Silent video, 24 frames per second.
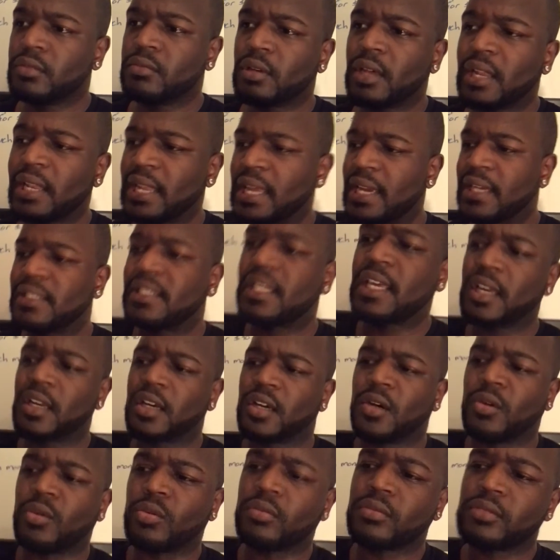I like that
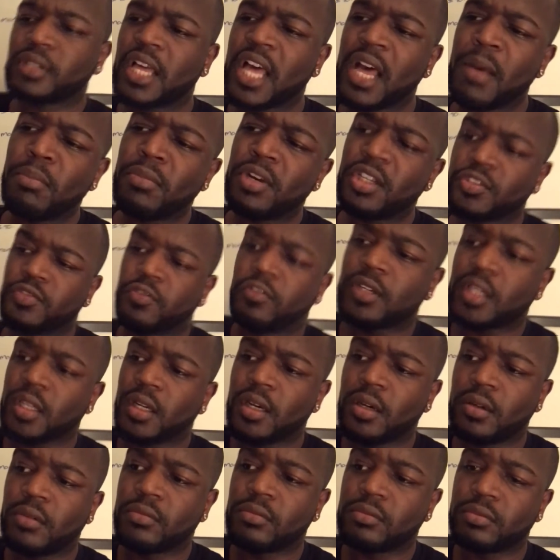goat. How much for the
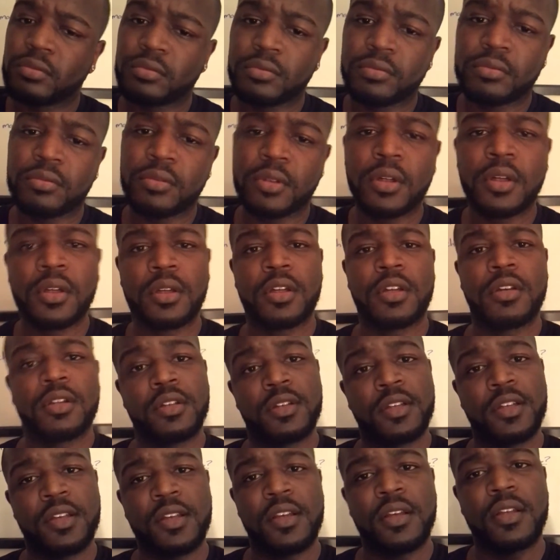goat?
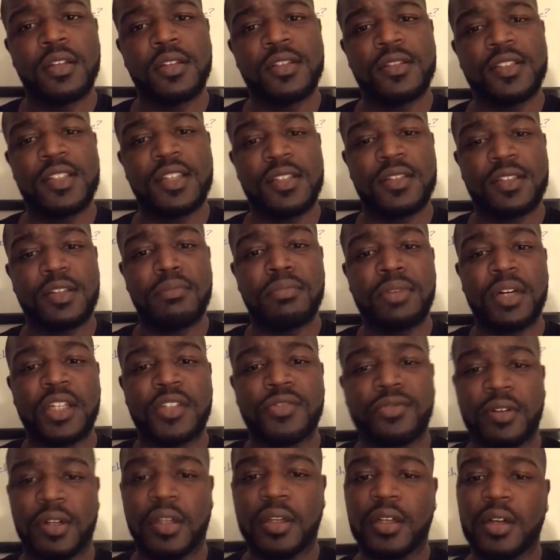
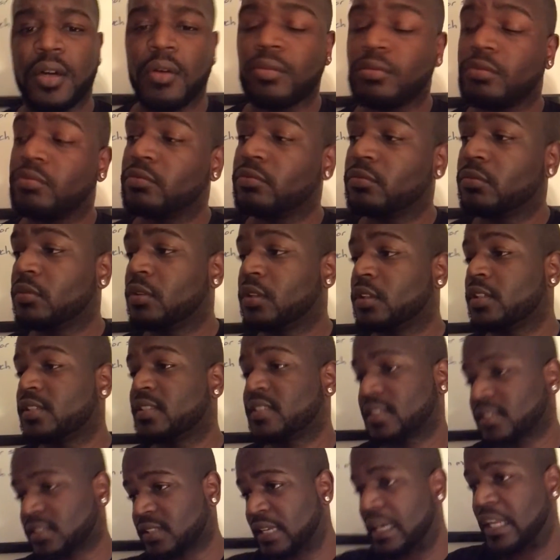$60 for the goat.
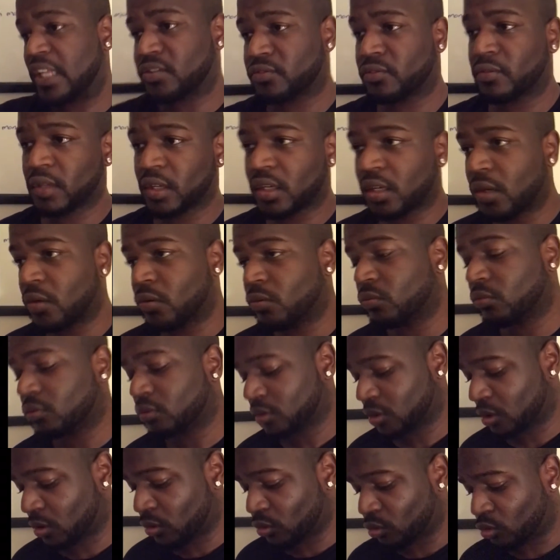$60 for the goat?
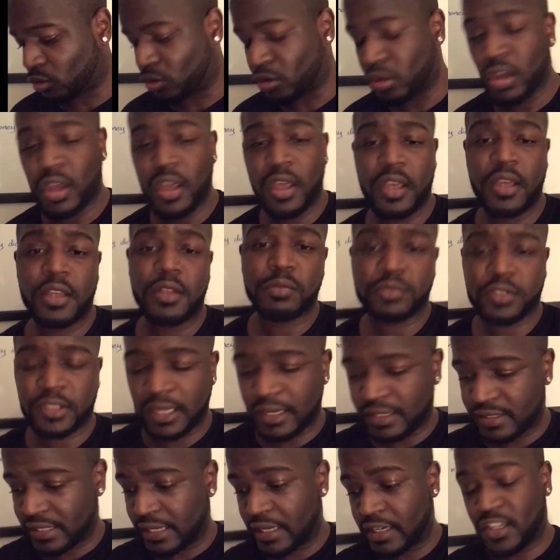Cool.
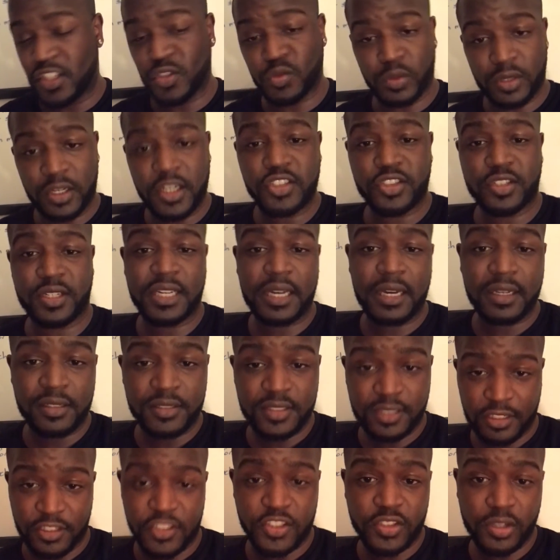Takes out his
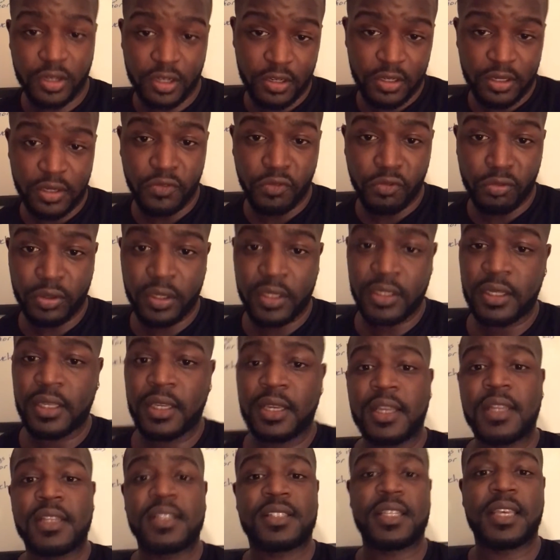$100 that he started off with.
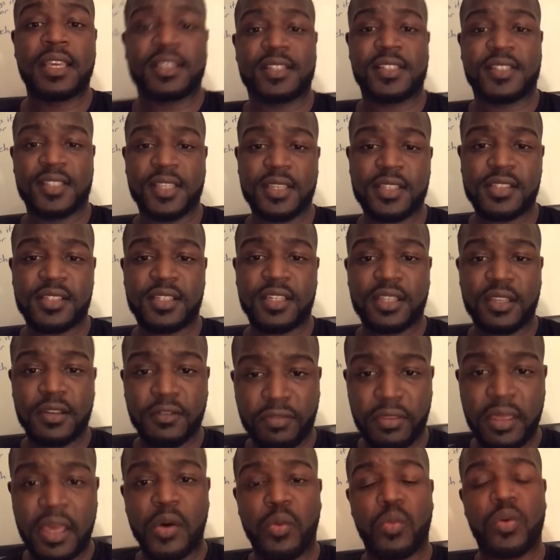Takes 60
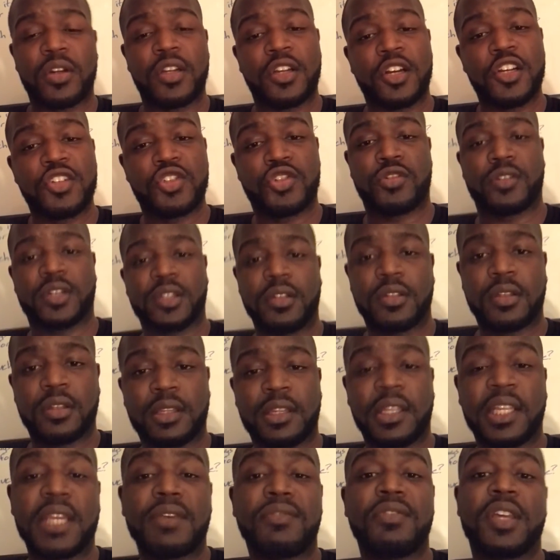of that 100,
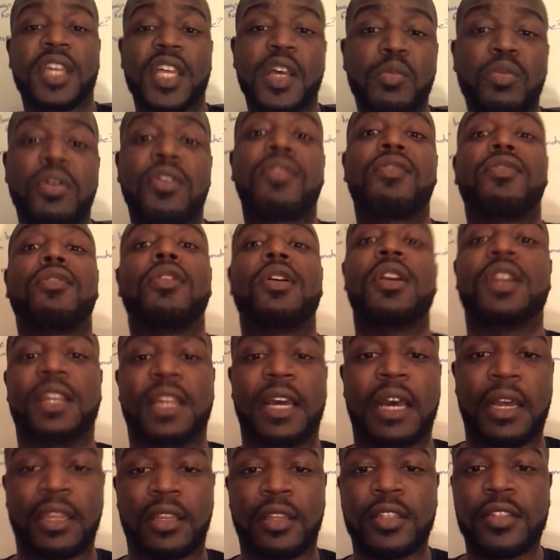leaving him with
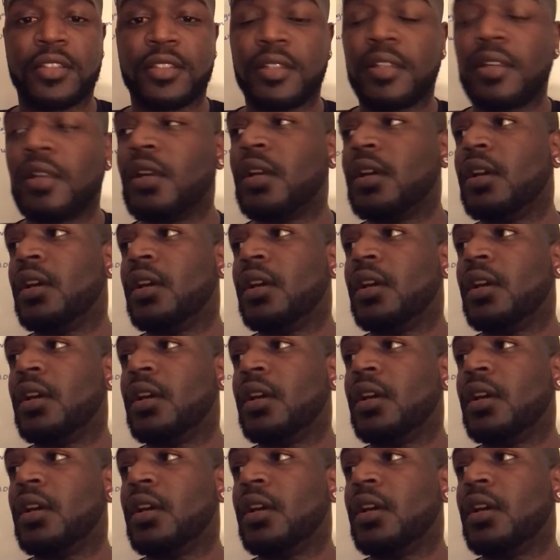$40.